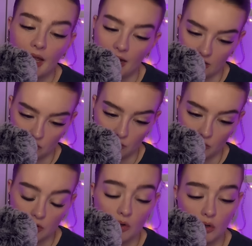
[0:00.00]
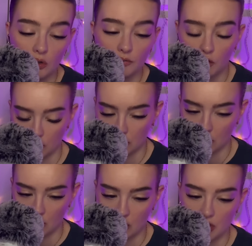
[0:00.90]
High School Musical, 4
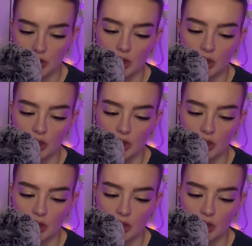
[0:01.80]
stars.